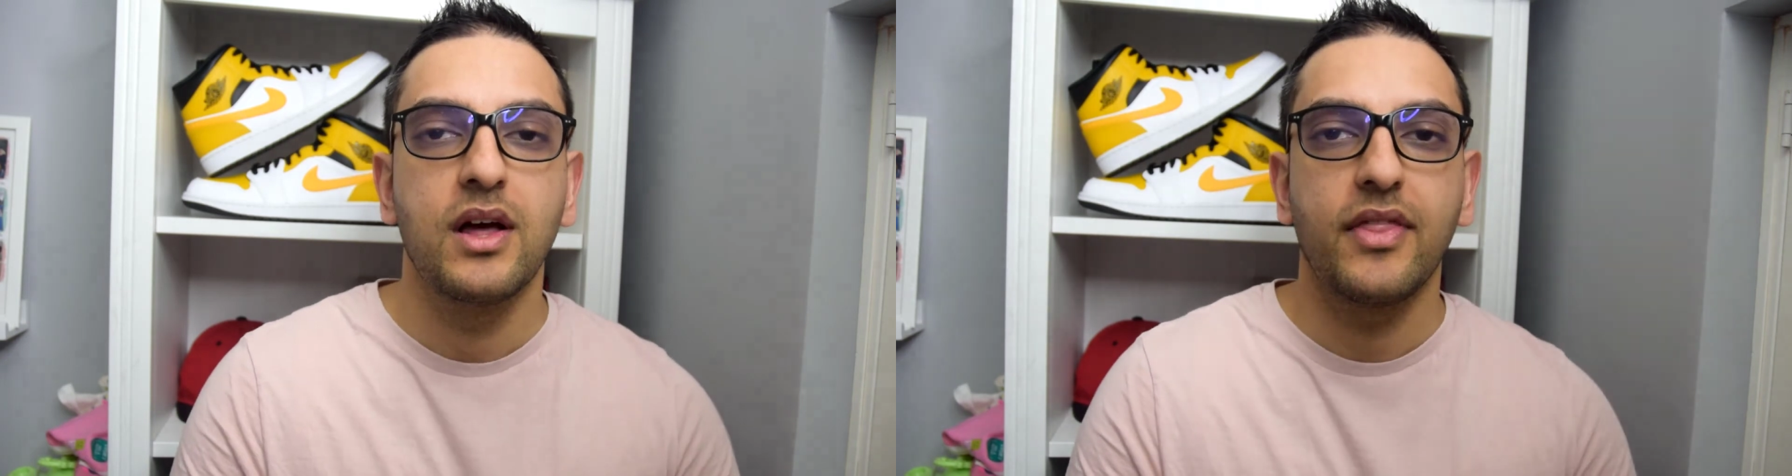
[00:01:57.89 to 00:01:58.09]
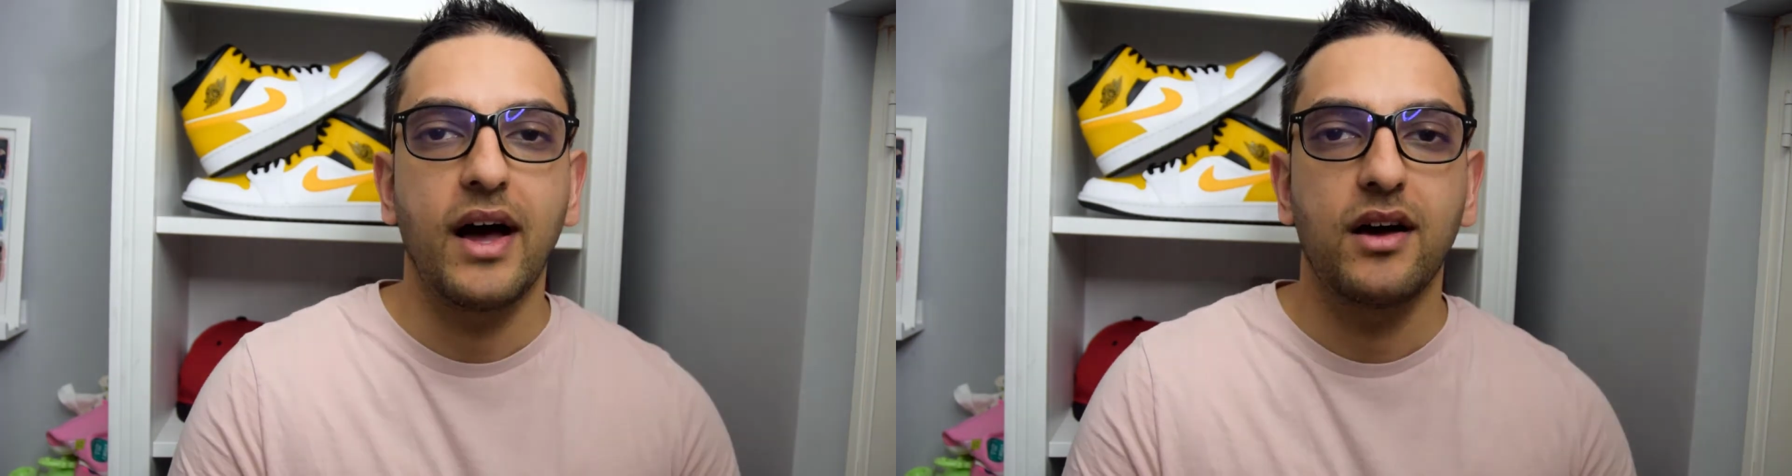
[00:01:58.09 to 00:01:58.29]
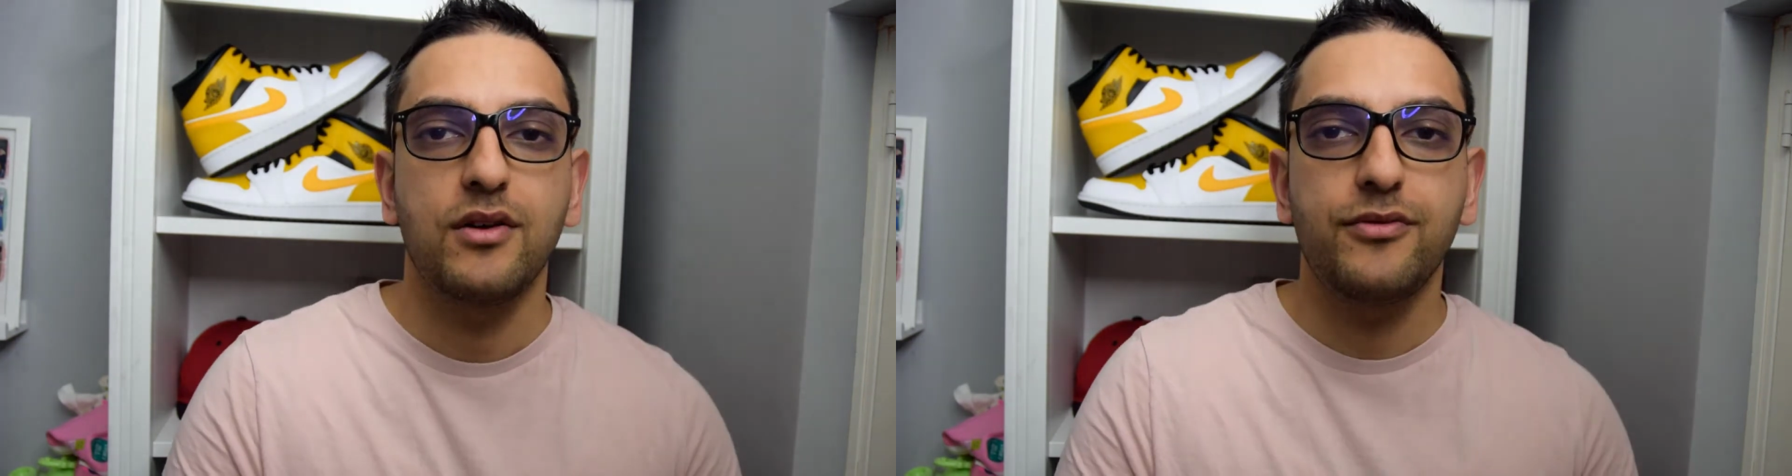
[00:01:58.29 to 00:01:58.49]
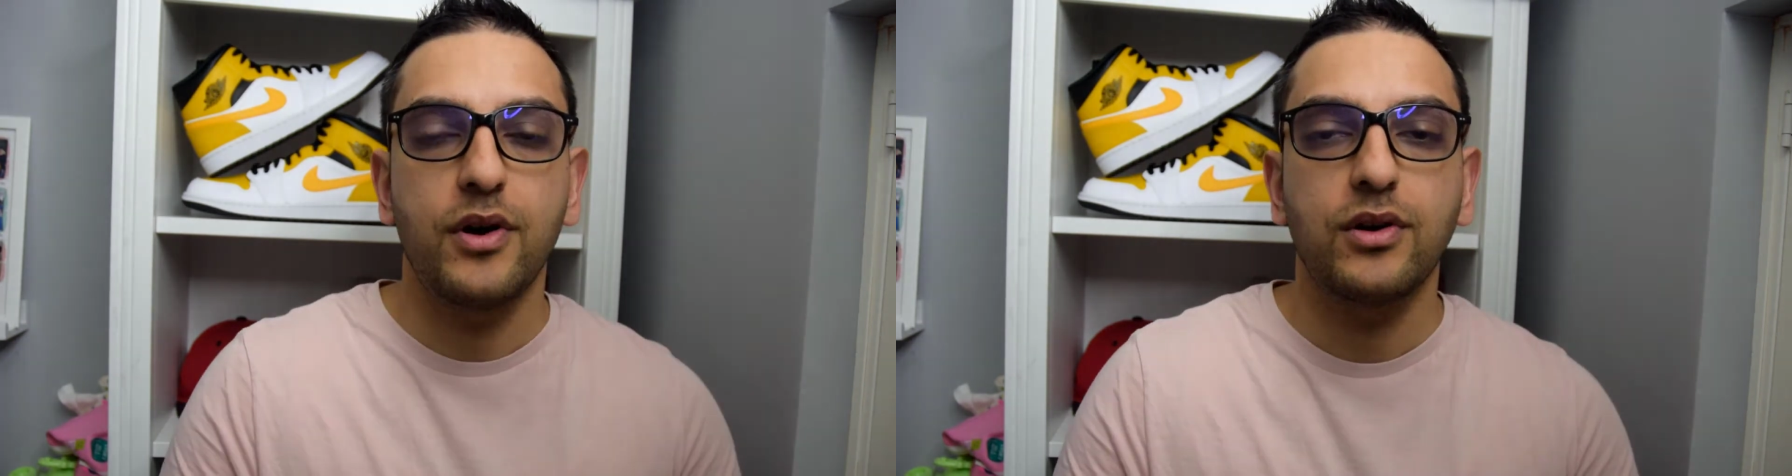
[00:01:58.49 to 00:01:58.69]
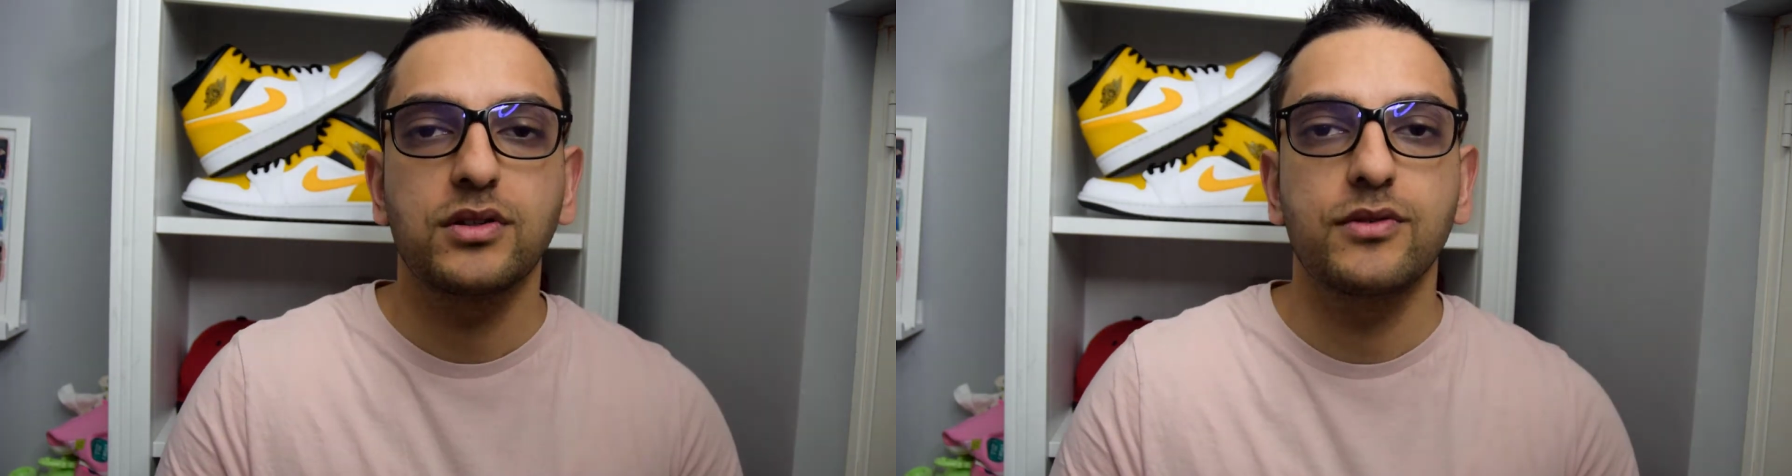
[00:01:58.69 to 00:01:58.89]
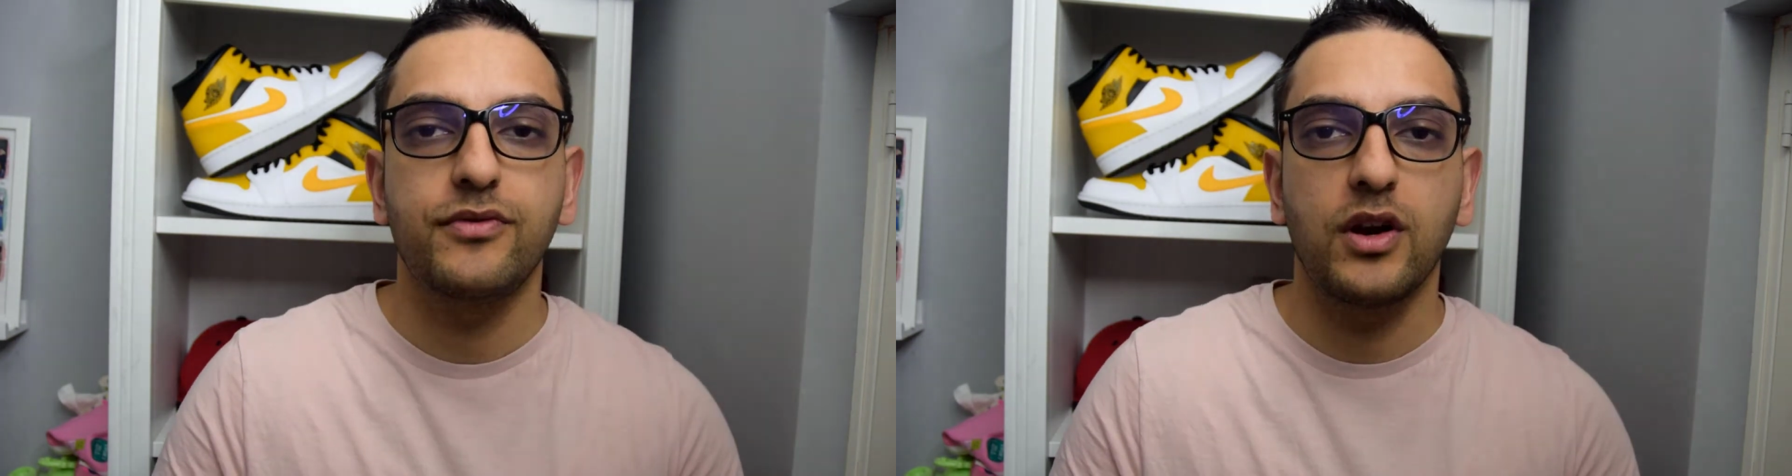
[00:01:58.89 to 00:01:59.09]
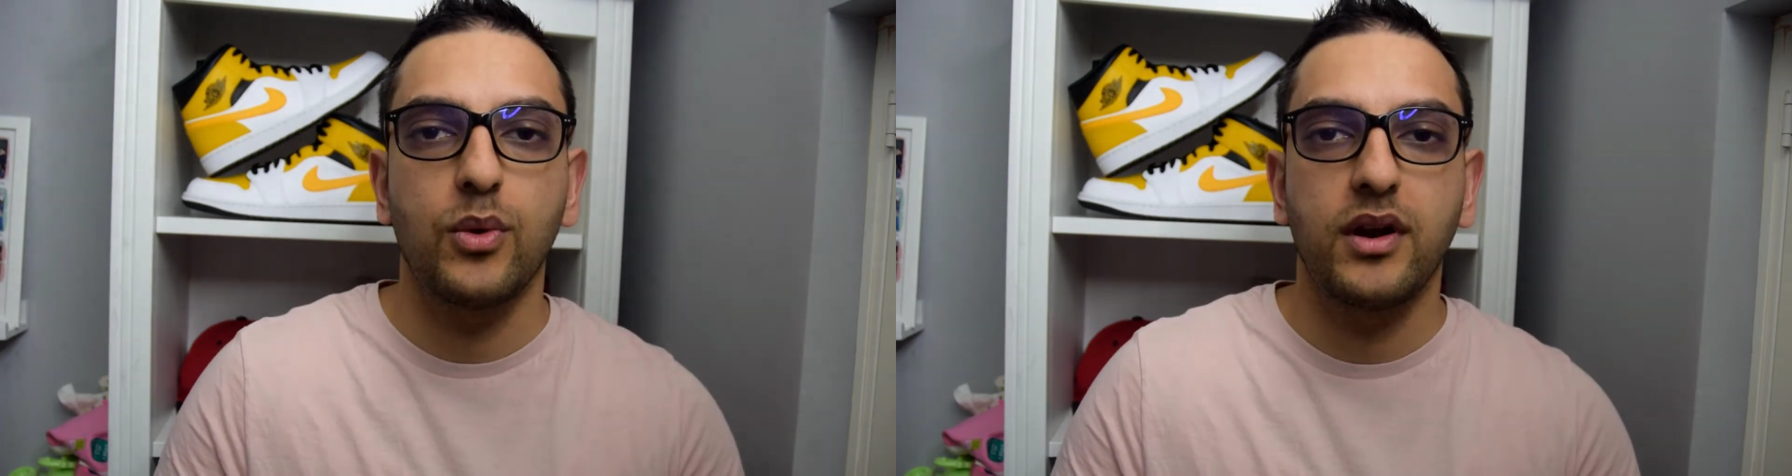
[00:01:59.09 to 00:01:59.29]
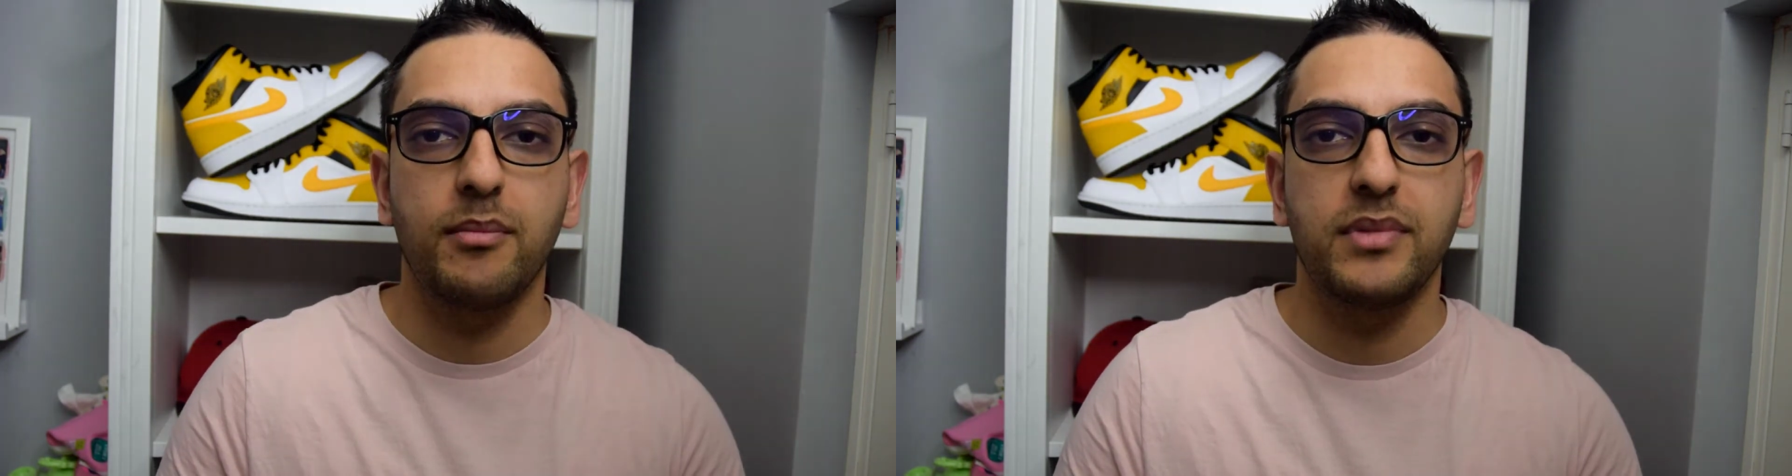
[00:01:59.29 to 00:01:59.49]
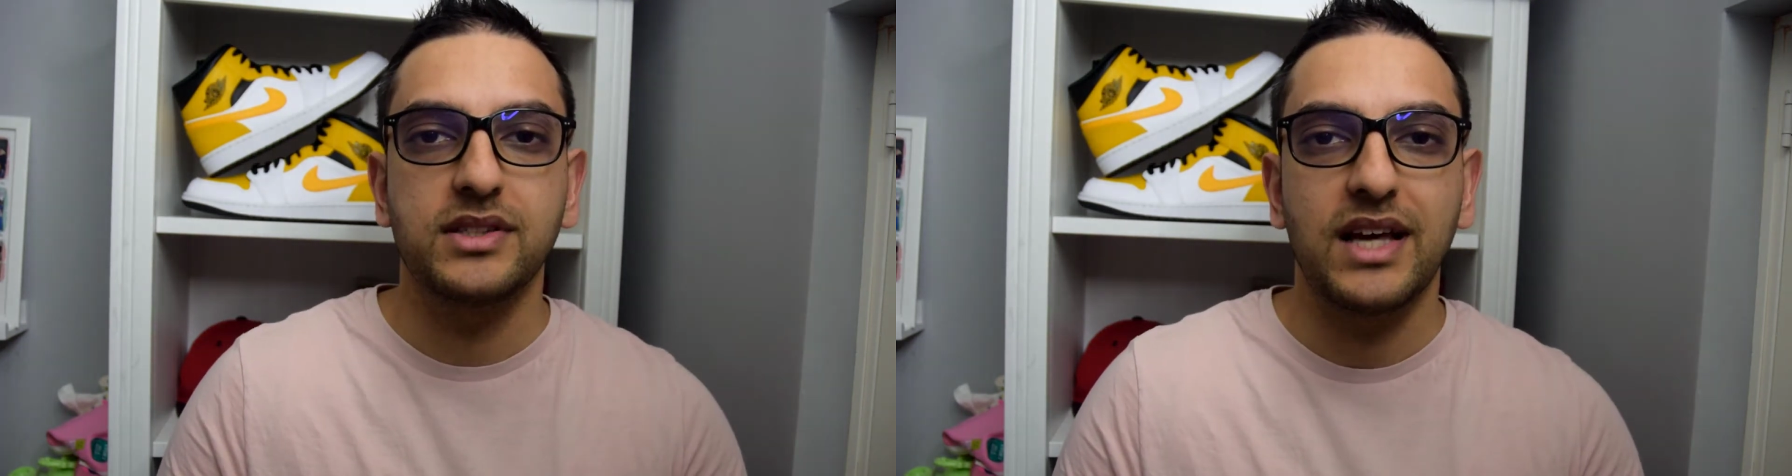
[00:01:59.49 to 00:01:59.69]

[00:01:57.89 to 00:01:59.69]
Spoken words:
that focus on follower numbers